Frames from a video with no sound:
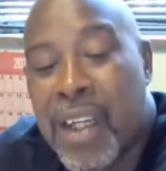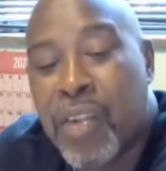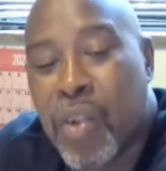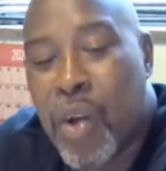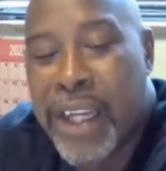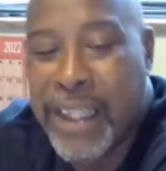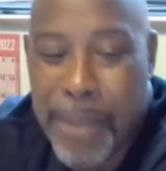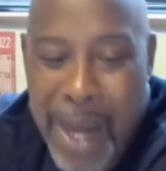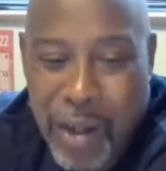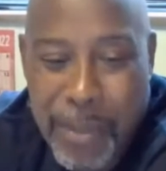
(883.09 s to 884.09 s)
So, and then
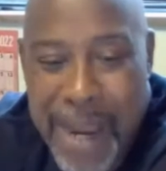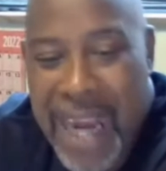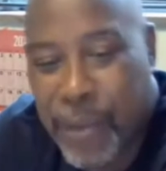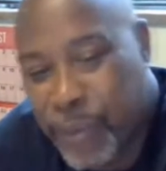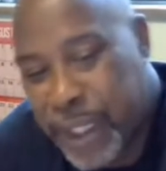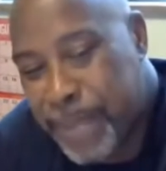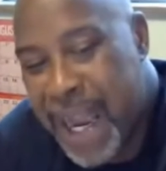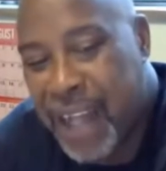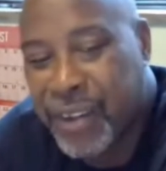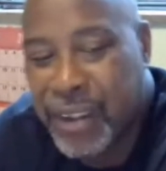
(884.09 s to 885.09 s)
Malcolm Mackey
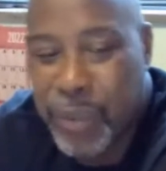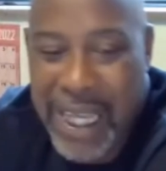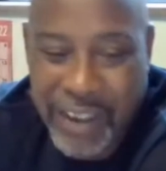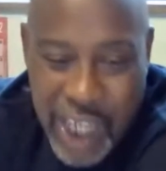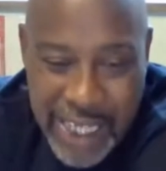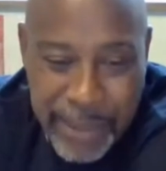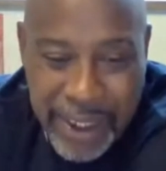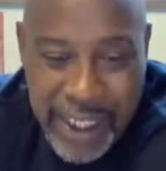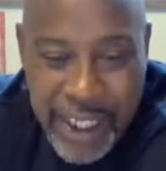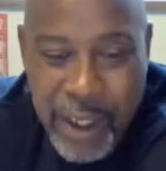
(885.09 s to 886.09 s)
rebounding. We had Johnny
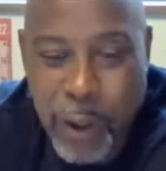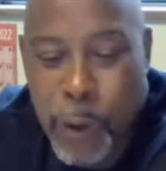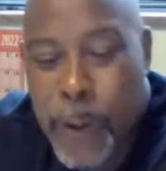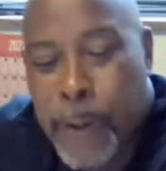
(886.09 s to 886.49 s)
McNeil,